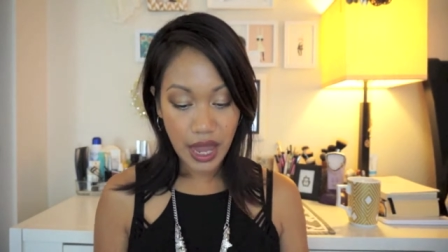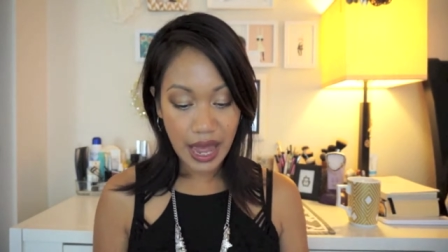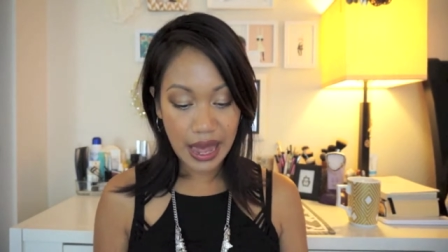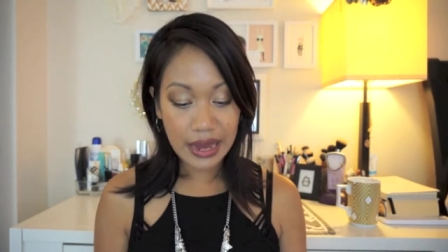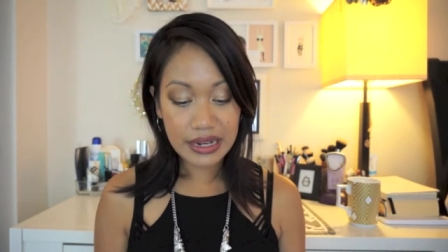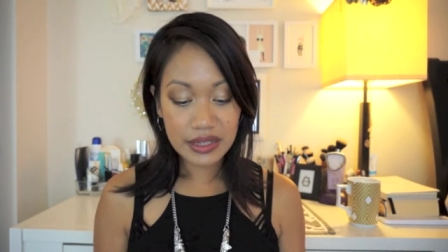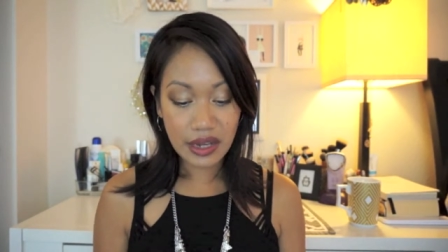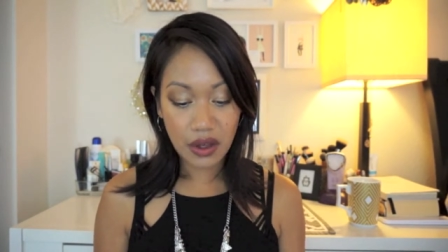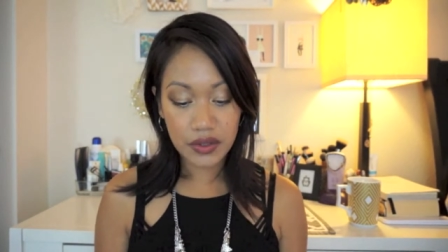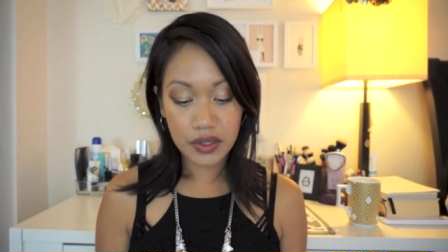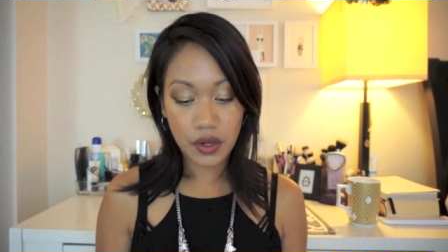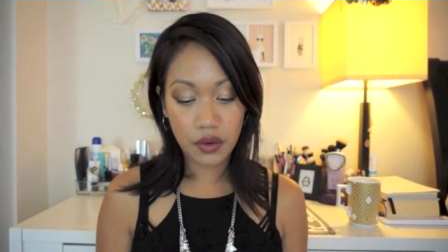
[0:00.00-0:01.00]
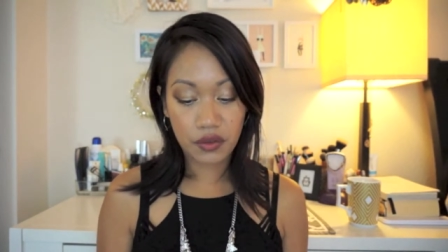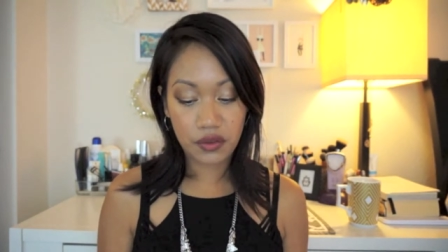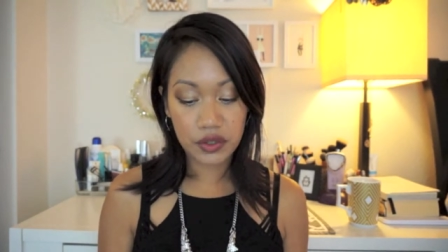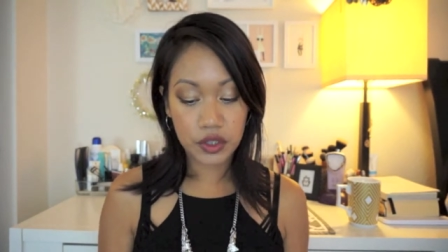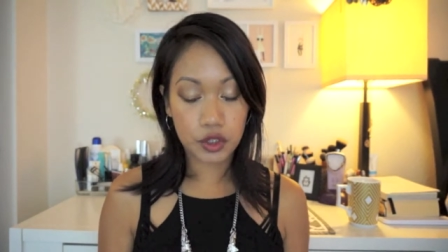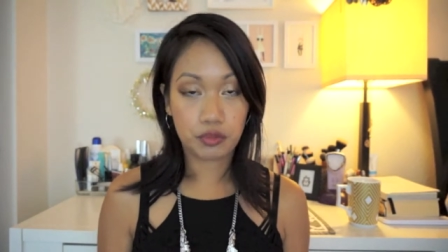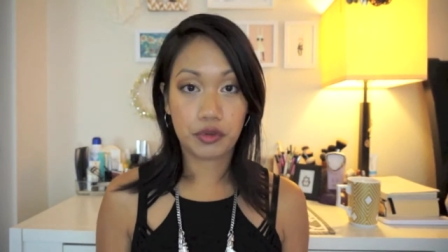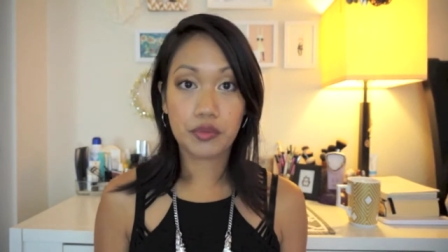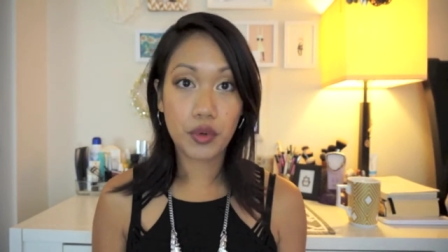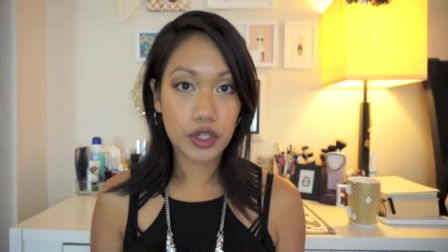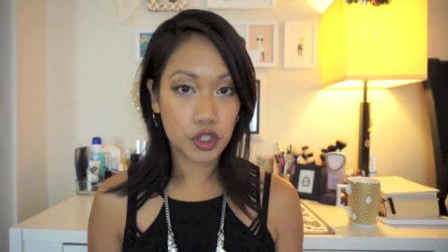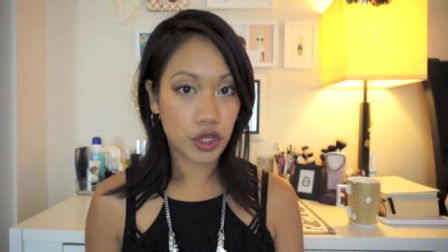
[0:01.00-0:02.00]
and it's also super
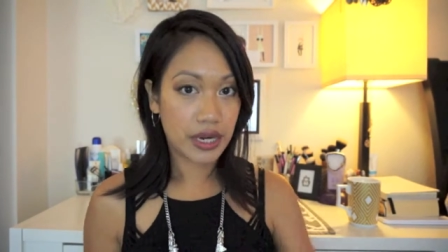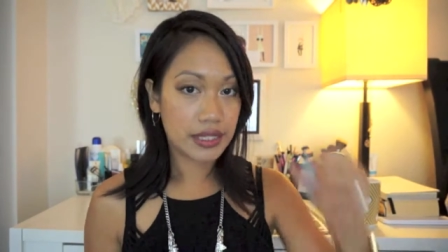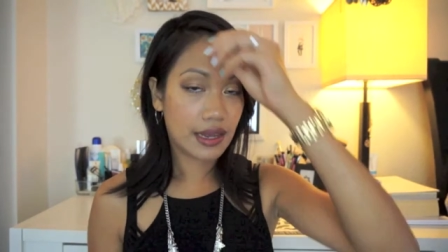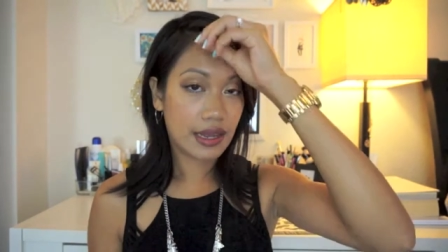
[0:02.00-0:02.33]
moisturizing.